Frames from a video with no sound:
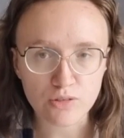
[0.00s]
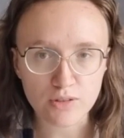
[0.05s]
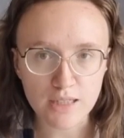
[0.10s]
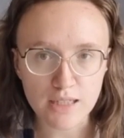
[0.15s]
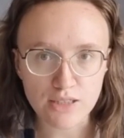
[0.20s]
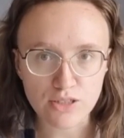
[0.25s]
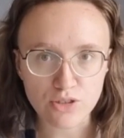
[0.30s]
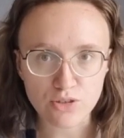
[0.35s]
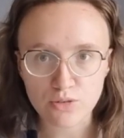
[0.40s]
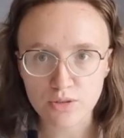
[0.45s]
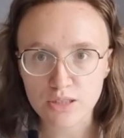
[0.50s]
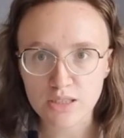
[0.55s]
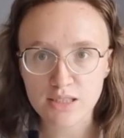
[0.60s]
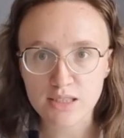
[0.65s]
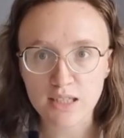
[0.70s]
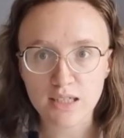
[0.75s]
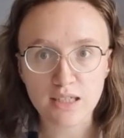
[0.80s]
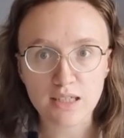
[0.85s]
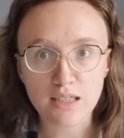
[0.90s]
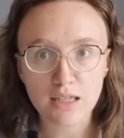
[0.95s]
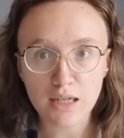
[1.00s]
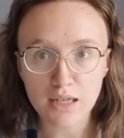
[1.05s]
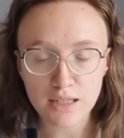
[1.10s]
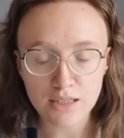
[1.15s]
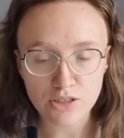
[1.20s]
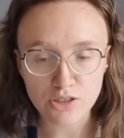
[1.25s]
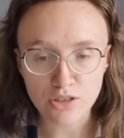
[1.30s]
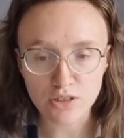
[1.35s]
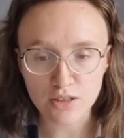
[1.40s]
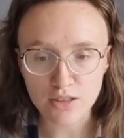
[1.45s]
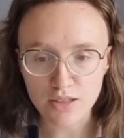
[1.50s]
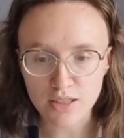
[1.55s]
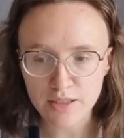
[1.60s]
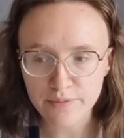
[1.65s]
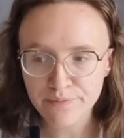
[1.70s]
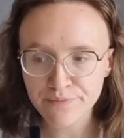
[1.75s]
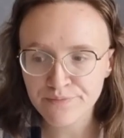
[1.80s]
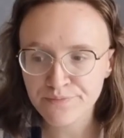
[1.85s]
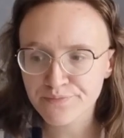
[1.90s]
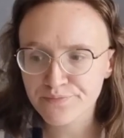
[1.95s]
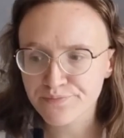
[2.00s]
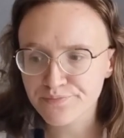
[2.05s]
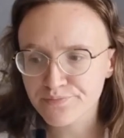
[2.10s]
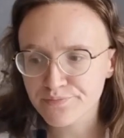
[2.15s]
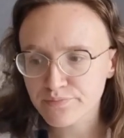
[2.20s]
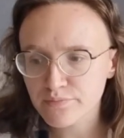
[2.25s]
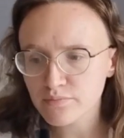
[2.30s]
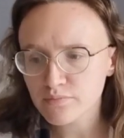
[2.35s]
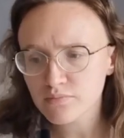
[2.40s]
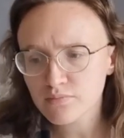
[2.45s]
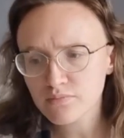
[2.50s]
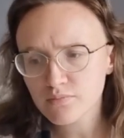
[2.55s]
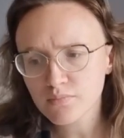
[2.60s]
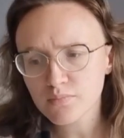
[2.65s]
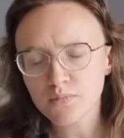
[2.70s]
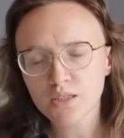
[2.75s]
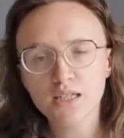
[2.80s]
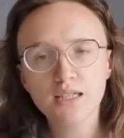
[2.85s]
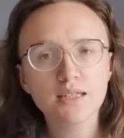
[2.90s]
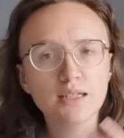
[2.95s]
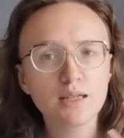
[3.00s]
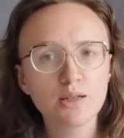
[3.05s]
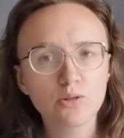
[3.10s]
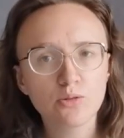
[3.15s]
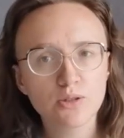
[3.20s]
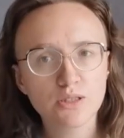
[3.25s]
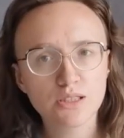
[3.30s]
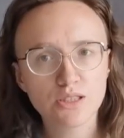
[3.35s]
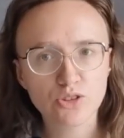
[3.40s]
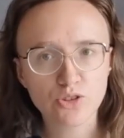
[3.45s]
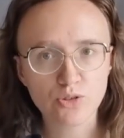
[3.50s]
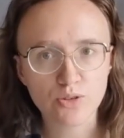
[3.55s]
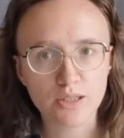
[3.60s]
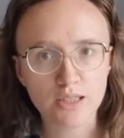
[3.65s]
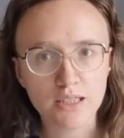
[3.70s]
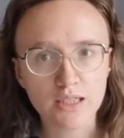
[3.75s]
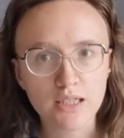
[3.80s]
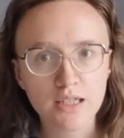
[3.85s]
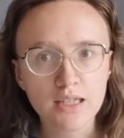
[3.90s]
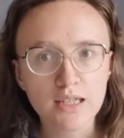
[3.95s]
categories that align to the theme. And I always enjoy